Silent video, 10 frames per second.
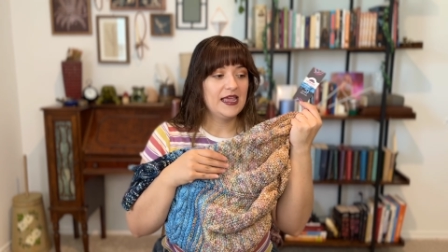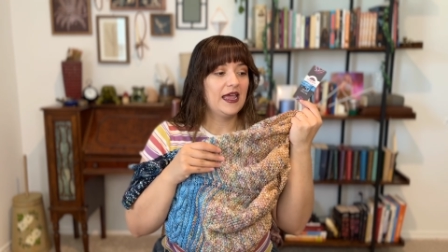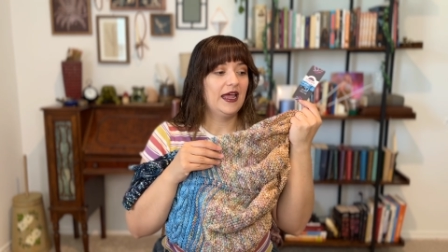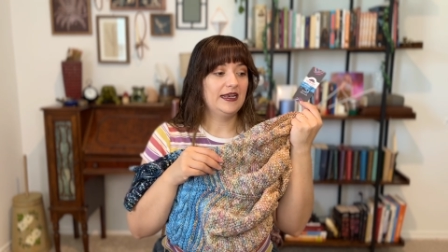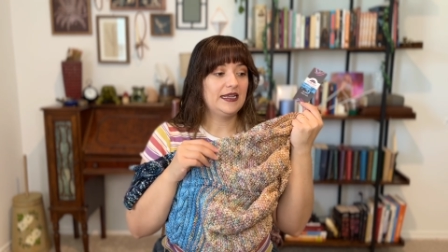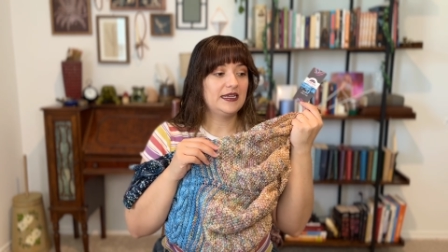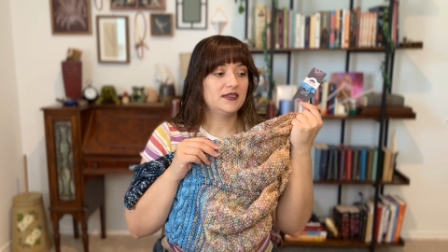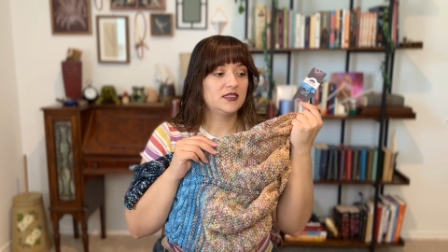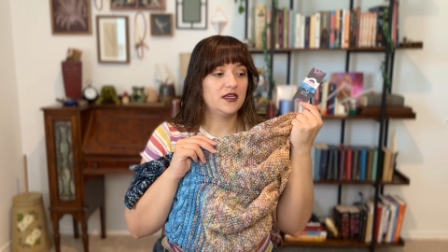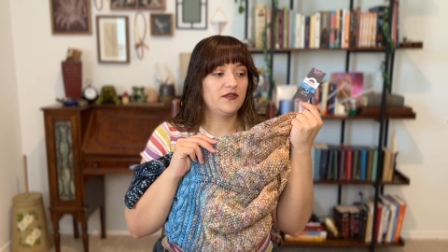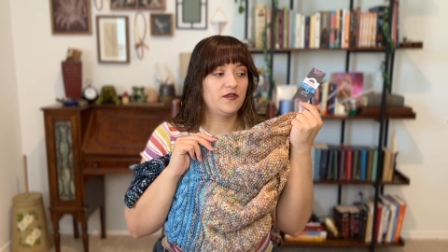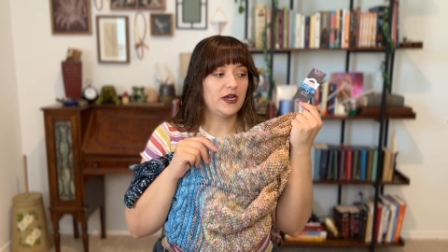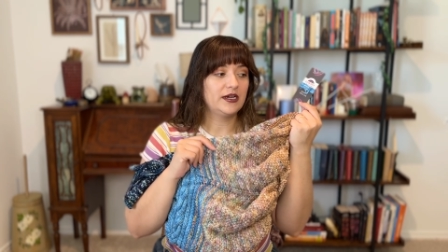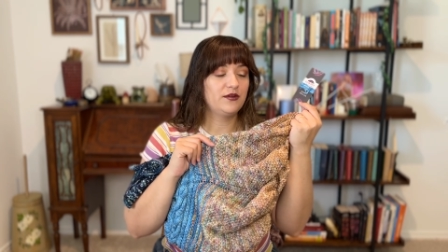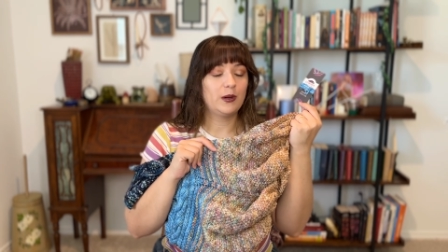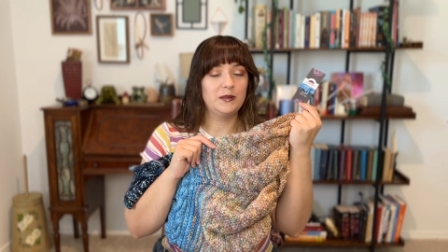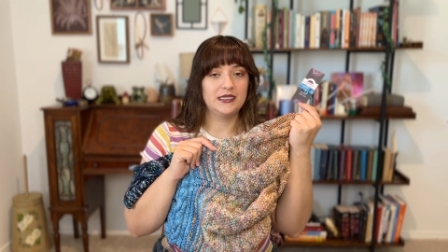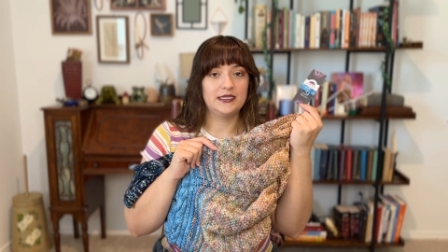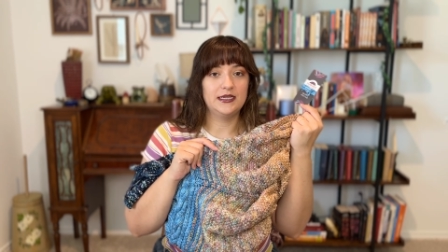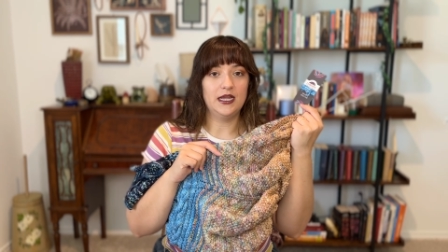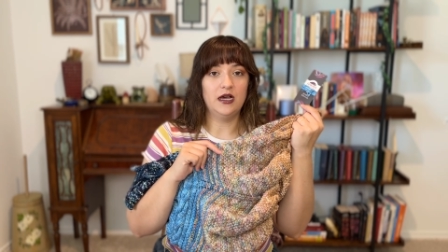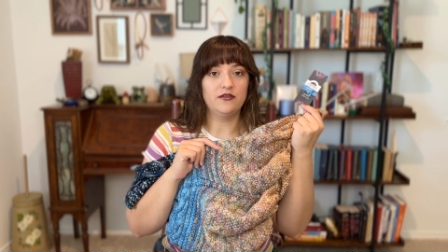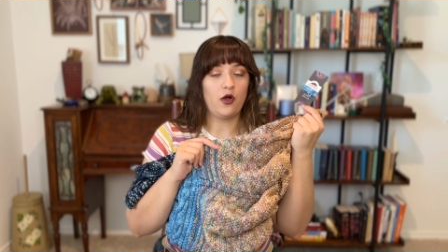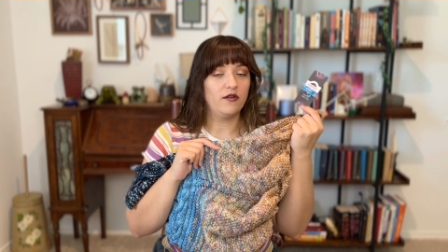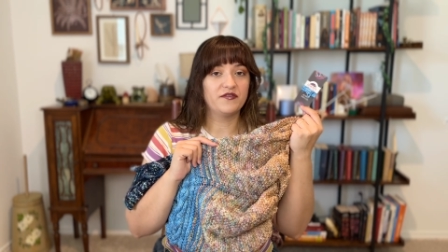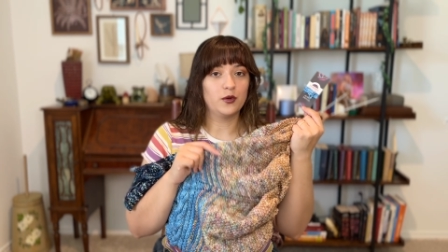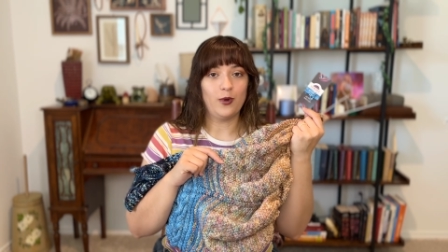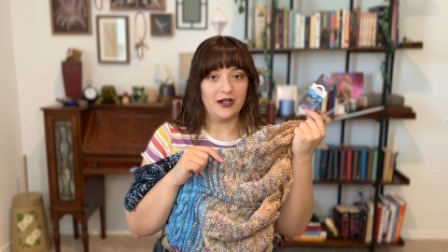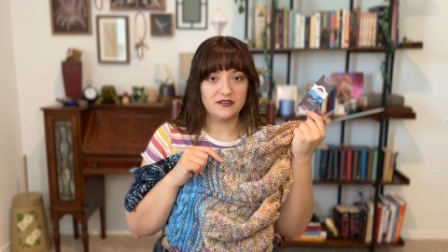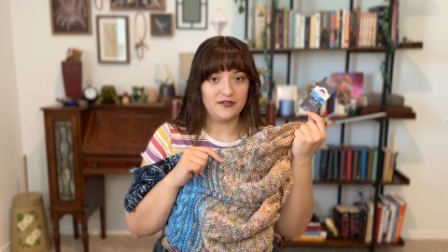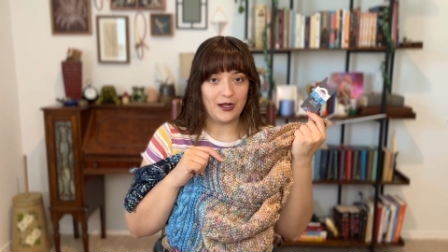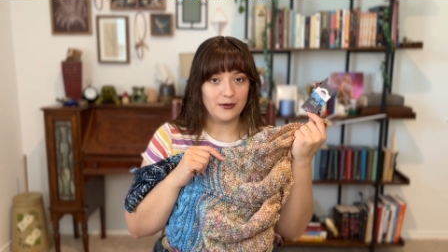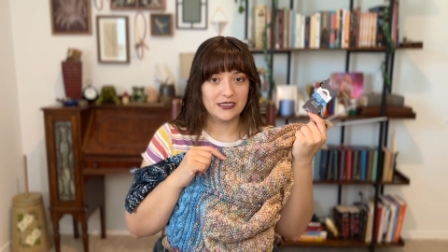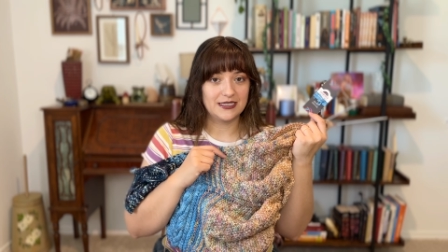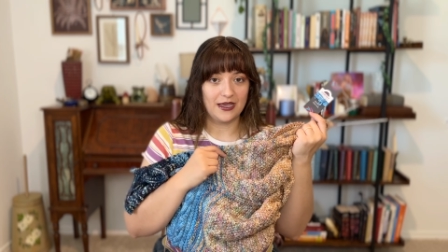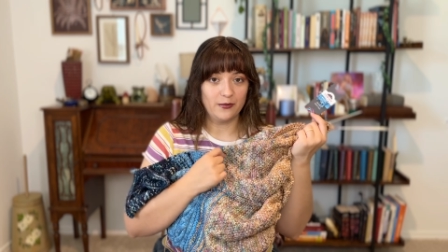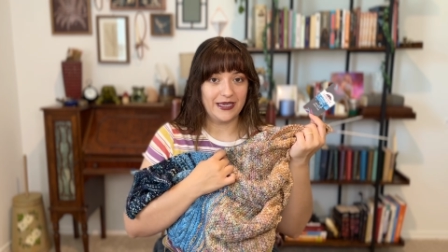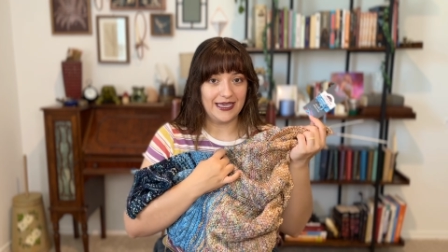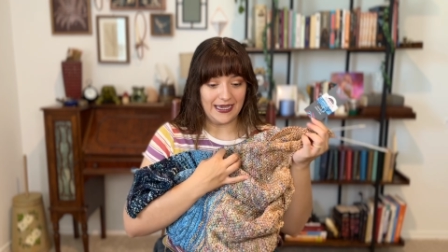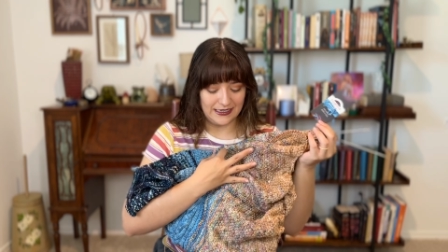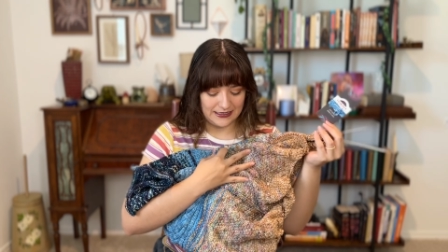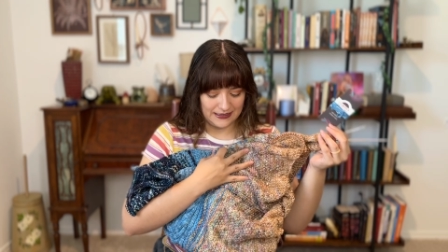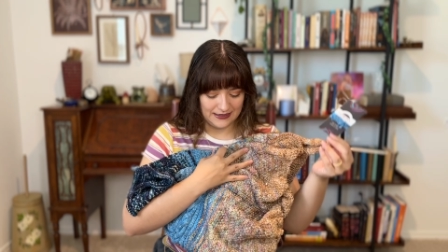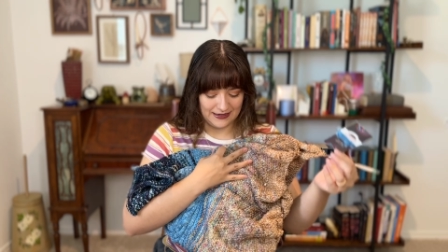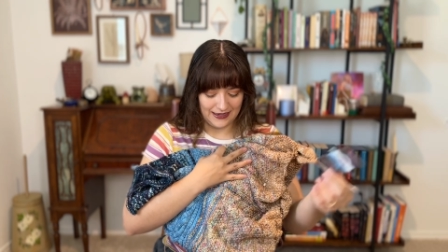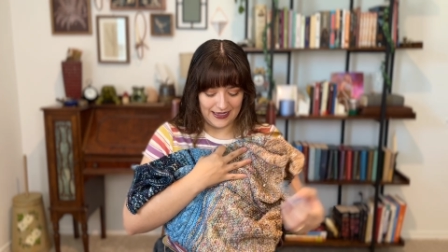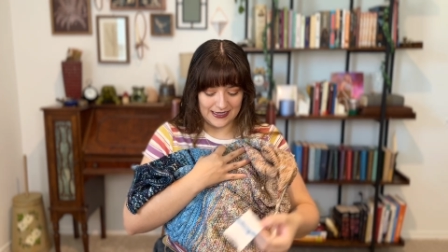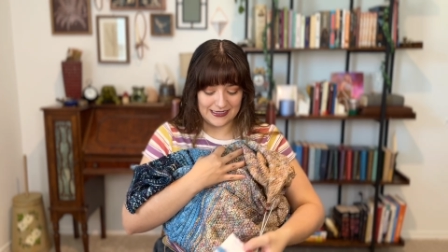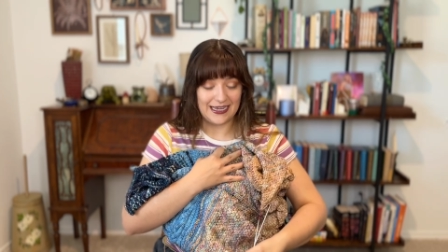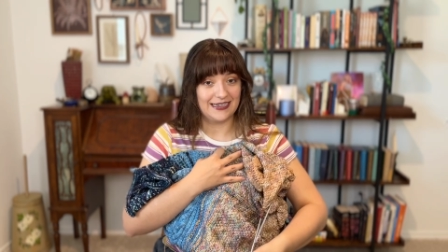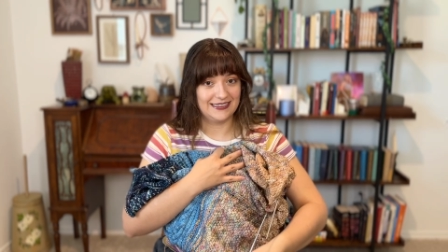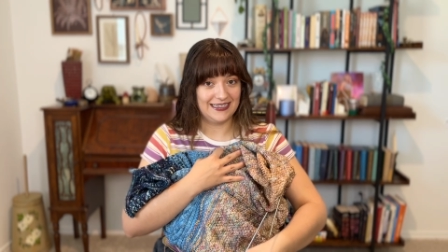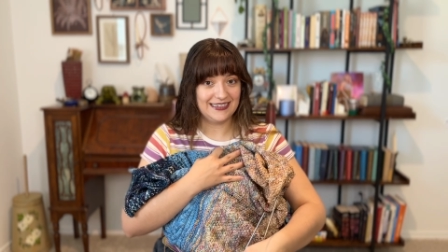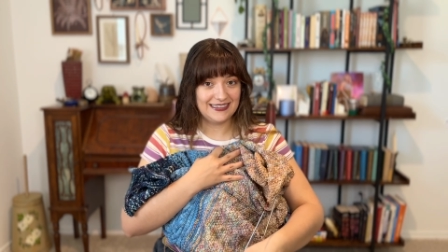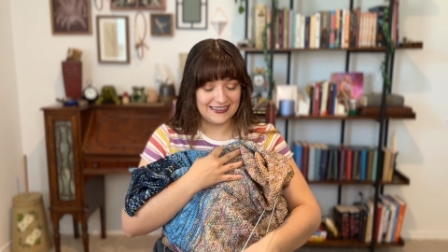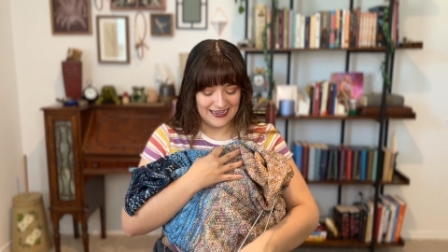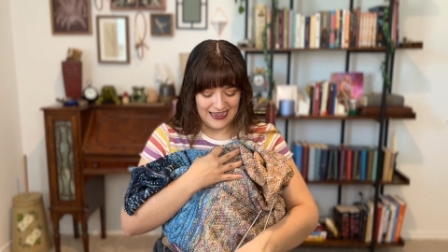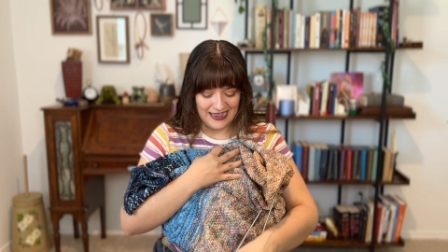and it is very reminiscent of all of the wildflowers that we get in Texas.